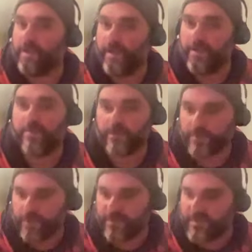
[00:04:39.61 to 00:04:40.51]
It's
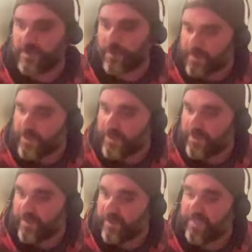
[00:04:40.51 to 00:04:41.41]
to sort of just go up to the
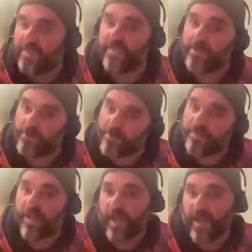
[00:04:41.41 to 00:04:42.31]
university and say, look,
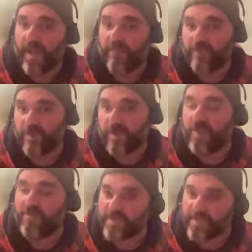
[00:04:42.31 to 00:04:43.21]
yeah, I have
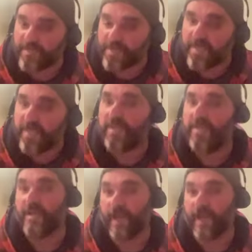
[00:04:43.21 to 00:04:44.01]
a disability.